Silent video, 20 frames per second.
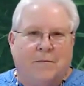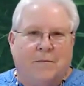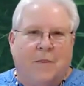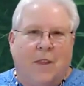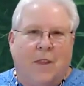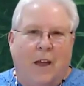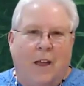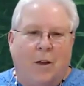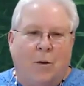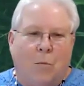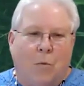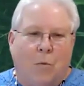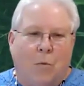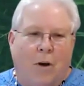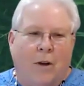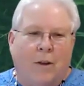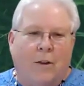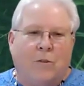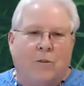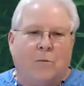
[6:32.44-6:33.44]

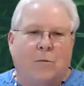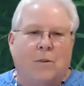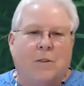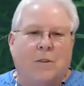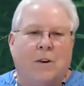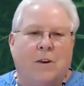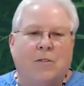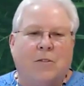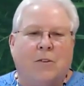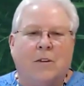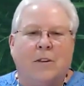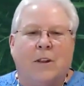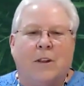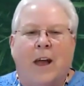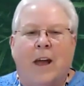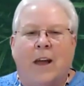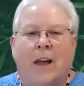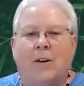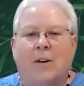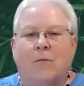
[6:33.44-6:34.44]
Likewise, when there's a
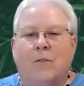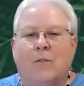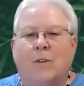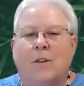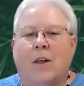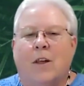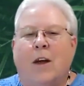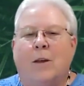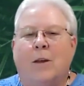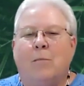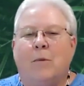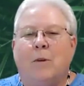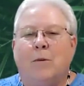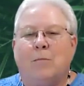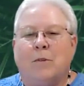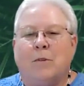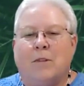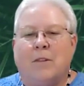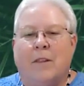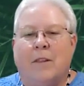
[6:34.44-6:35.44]
lack of alignment
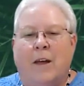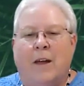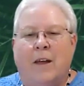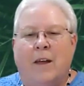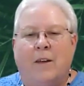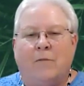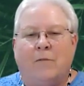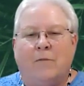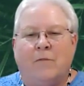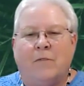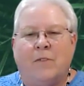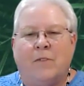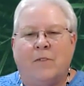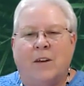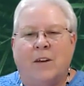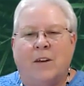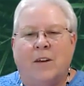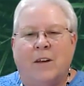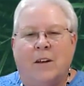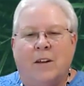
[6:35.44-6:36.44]
with life,
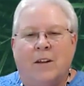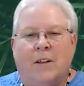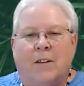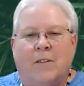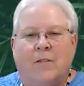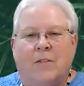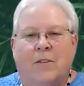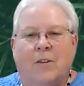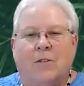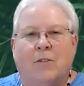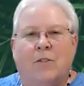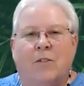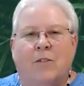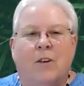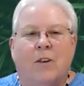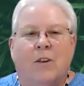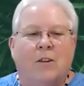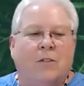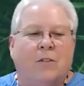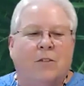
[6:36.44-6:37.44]
there's a
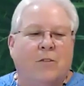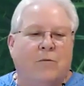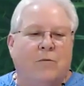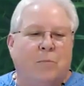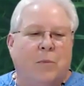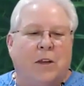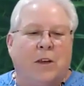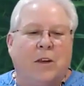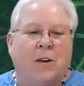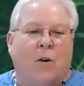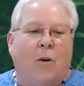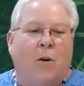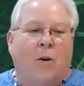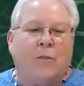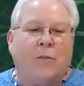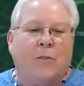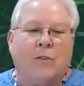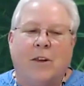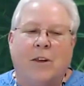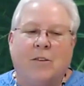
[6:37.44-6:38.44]
sense of being off
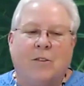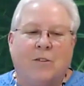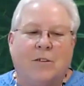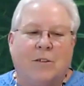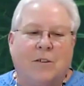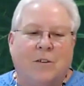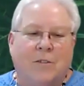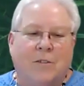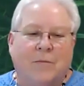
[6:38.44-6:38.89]
center.